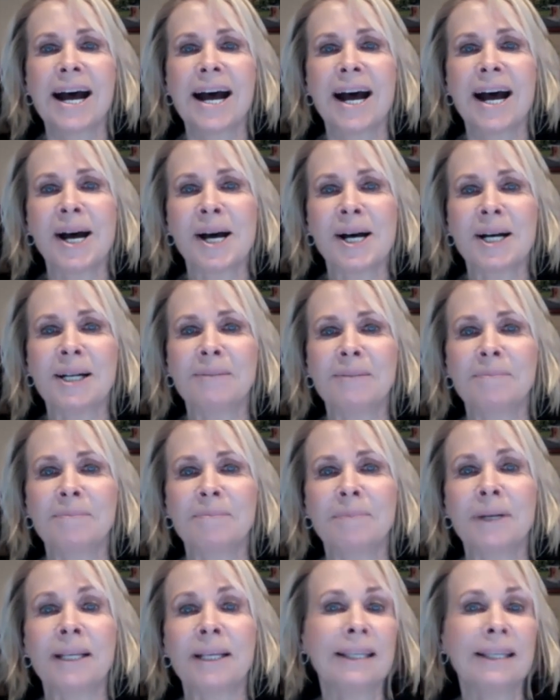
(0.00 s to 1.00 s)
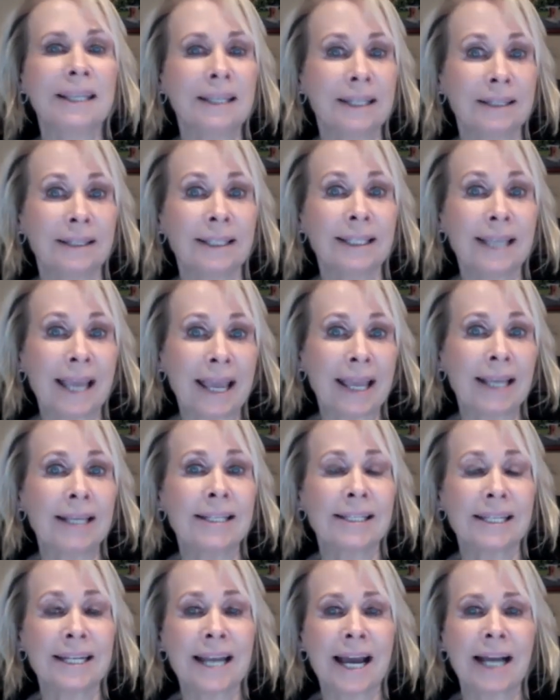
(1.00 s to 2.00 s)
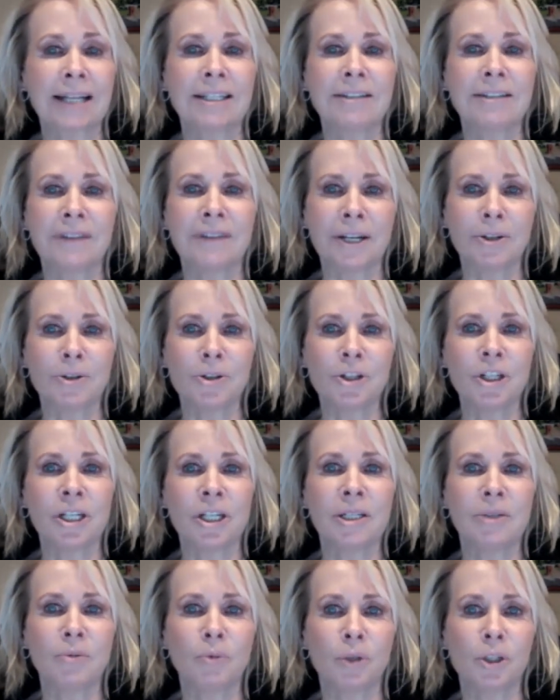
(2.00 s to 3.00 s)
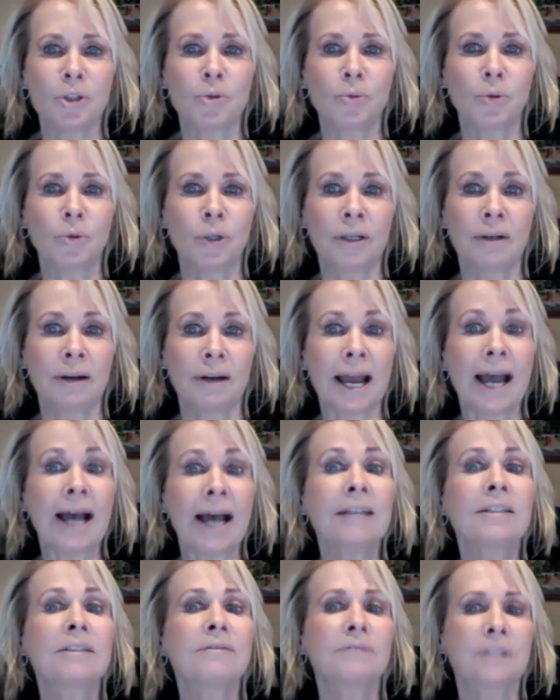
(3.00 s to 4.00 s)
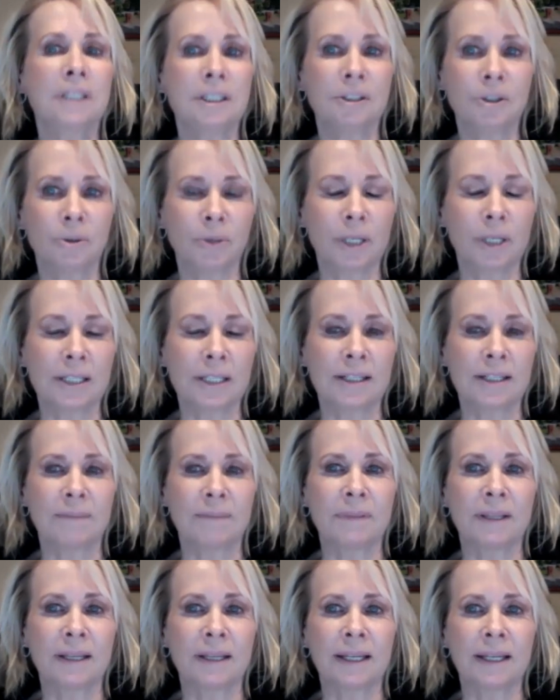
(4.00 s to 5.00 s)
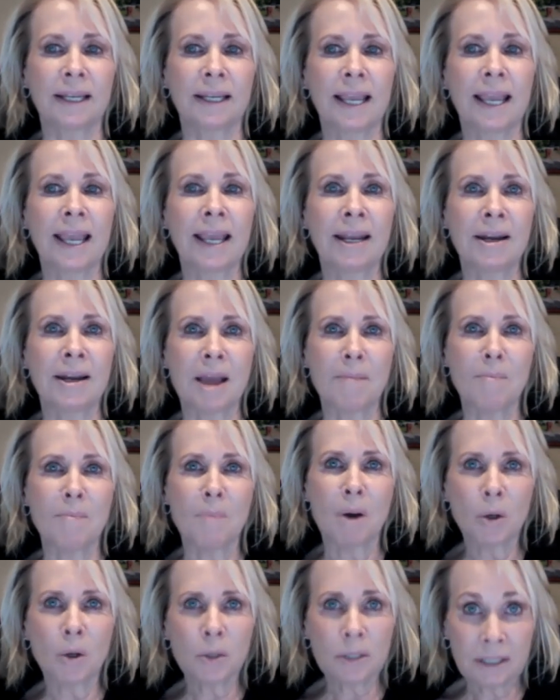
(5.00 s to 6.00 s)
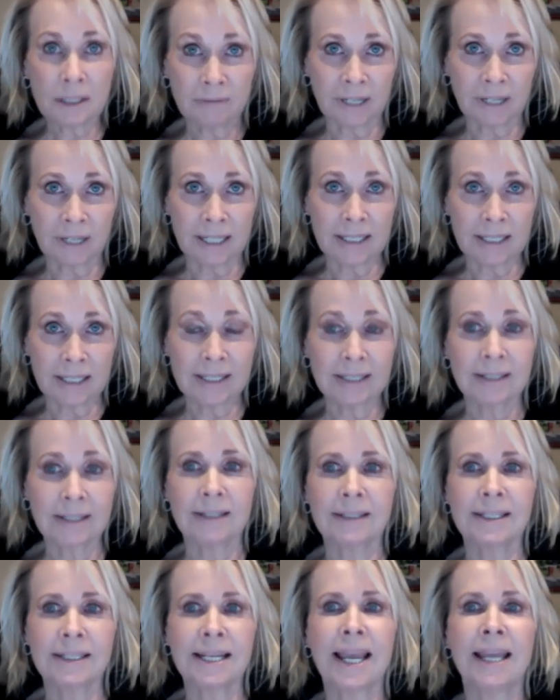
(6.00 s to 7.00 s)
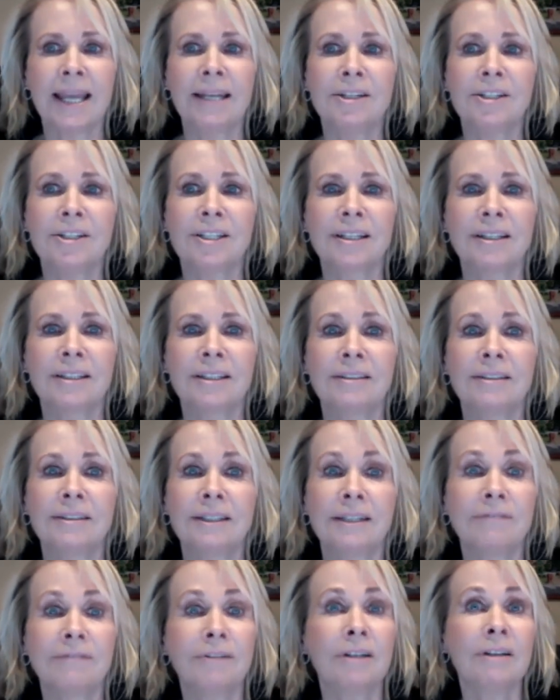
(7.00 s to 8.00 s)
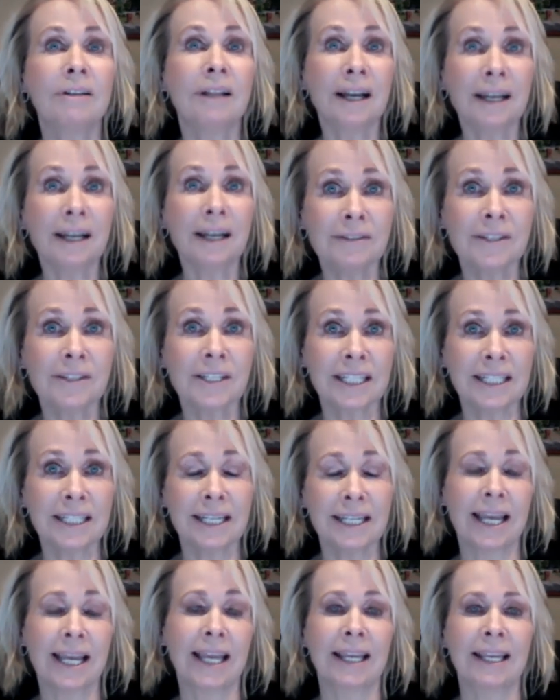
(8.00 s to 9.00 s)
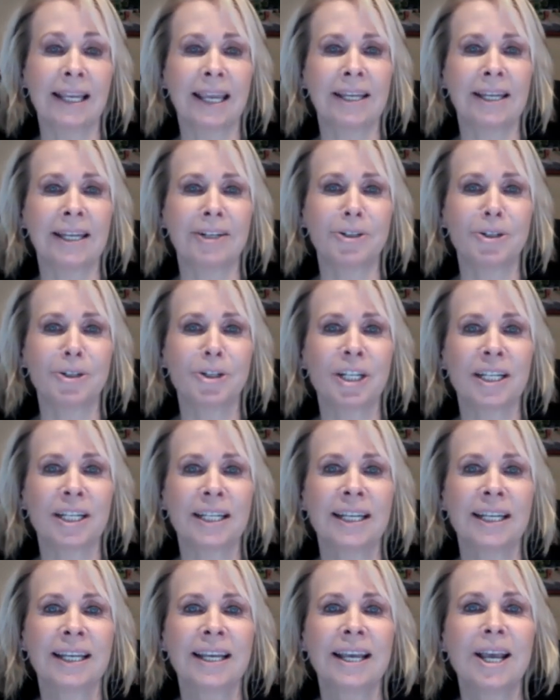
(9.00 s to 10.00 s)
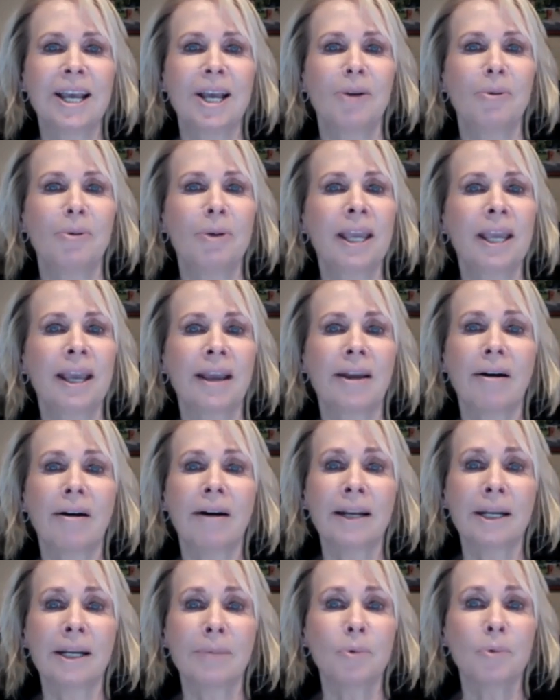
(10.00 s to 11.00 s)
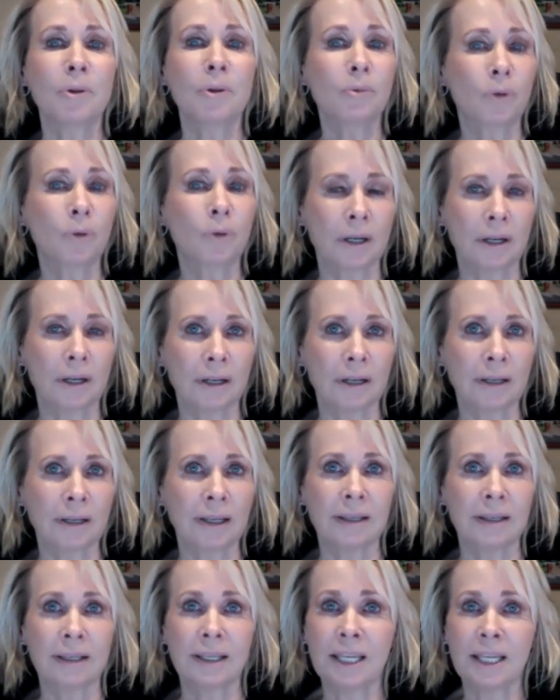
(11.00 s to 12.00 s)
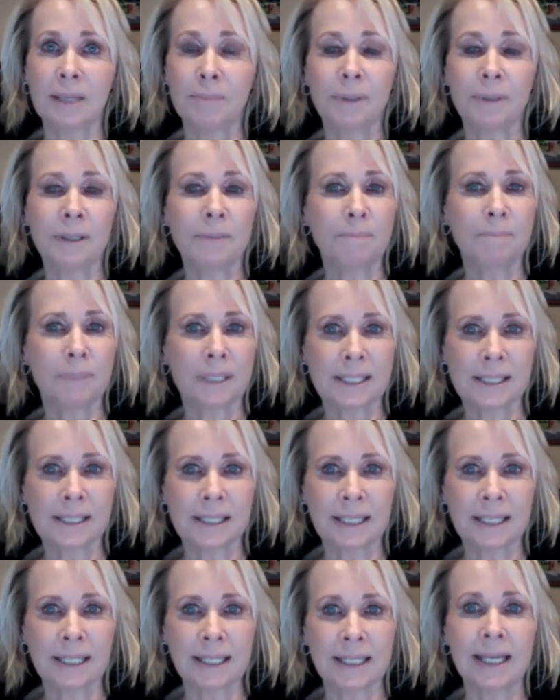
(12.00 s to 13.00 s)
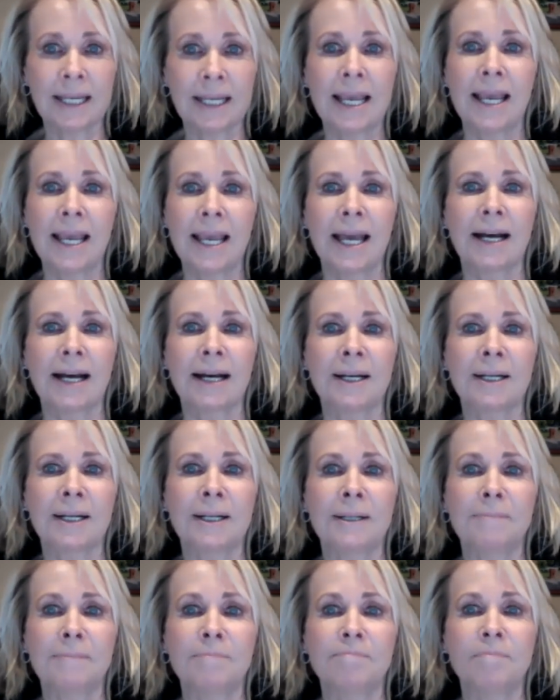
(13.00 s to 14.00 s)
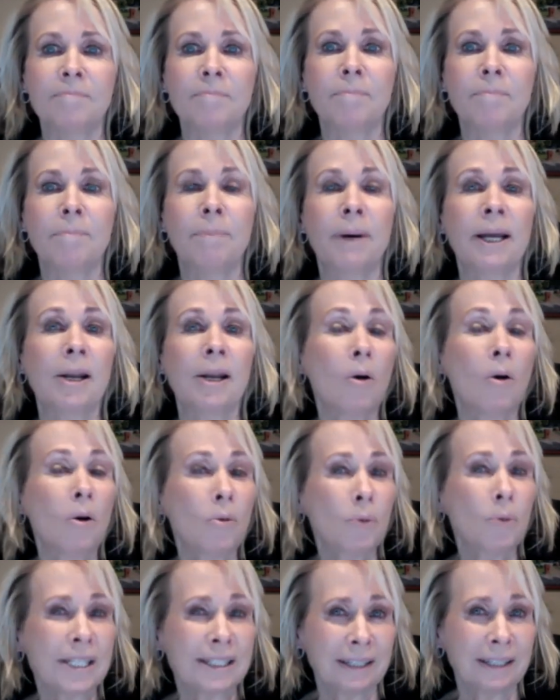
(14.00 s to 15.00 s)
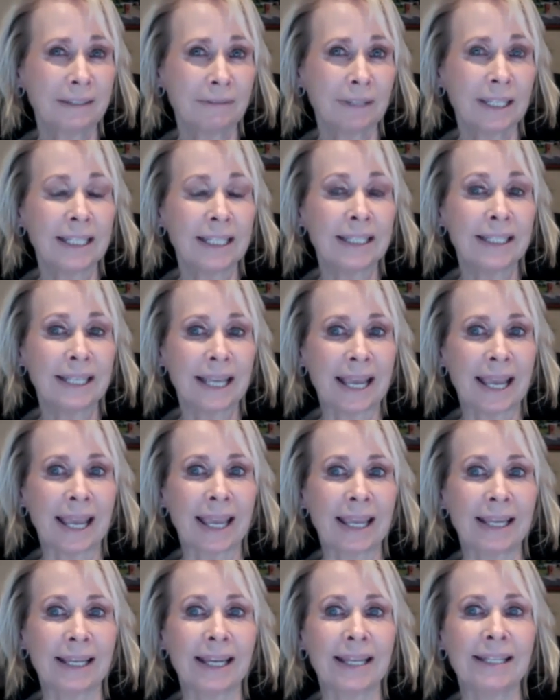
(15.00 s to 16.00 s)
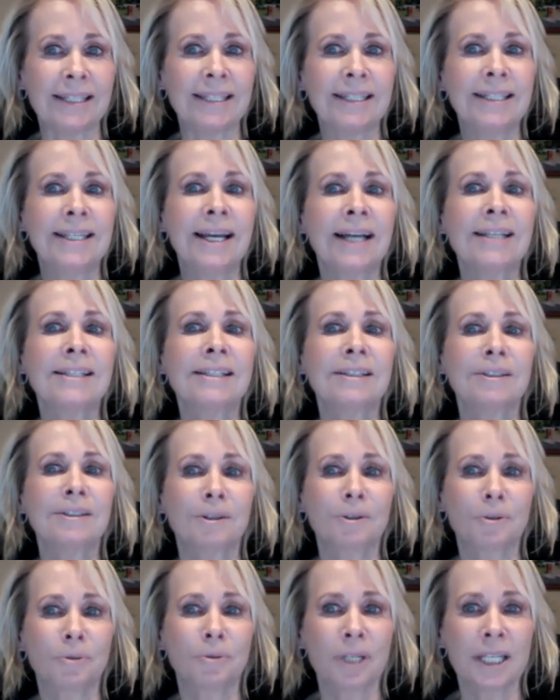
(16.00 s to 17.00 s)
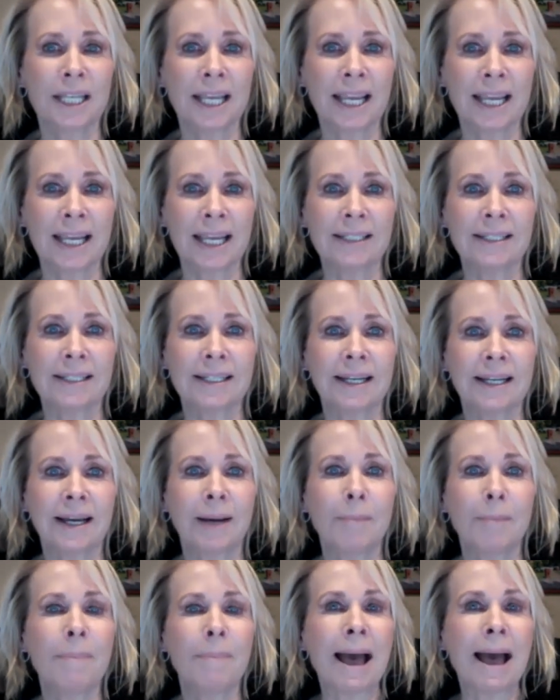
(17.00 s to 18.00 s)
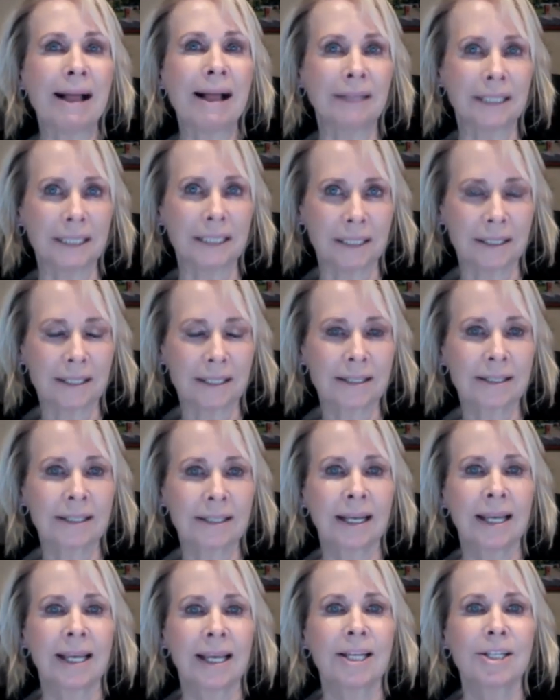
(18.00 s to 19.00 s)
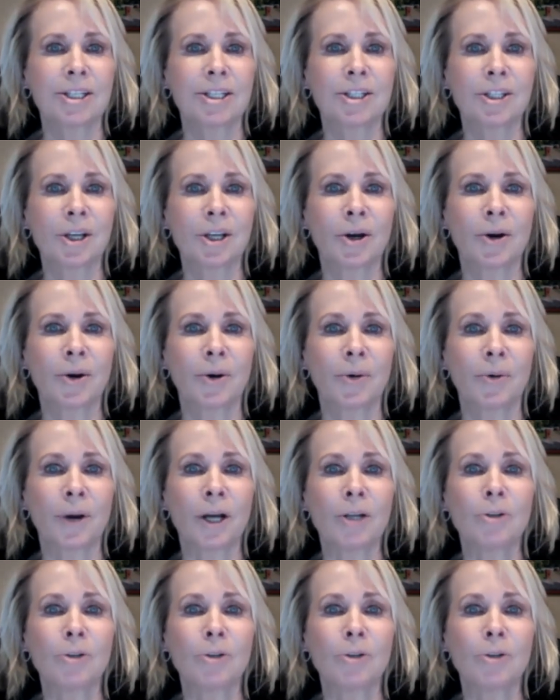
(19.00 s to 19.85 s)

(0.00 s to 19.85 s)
But yang is an active energy in which we're actively doing something. And most of us tend to live our lives in yang energy. We get caught up with work, keeping busy, but always living in yang doesn't create a balance. So a